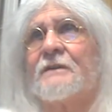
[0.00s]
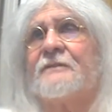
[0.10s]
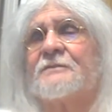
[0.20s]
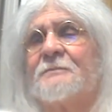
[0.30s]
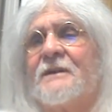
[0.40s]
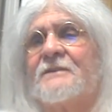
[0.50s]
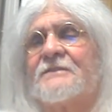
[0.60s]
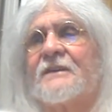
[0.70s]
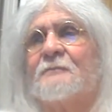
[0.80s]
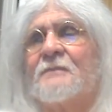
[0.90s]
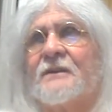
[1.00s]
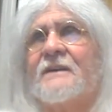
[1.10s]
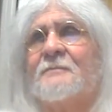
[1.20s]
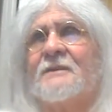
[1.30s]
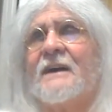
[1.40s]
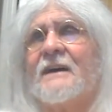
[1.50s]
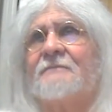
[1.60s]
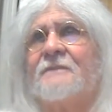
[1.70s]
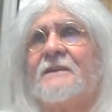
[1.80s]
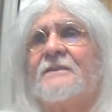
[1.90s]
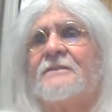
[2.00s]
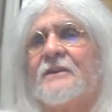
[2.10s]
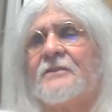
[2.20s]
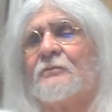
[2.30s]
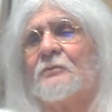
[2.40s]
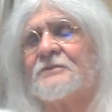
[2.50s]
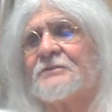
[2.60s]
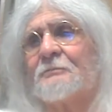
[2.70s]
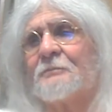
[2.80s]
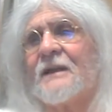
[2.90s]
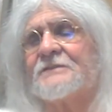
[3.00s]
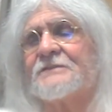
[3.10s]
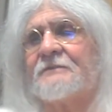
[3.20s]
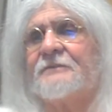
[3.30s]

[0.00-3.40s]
of his pins, come with ebonite feeds, and the rest are plastic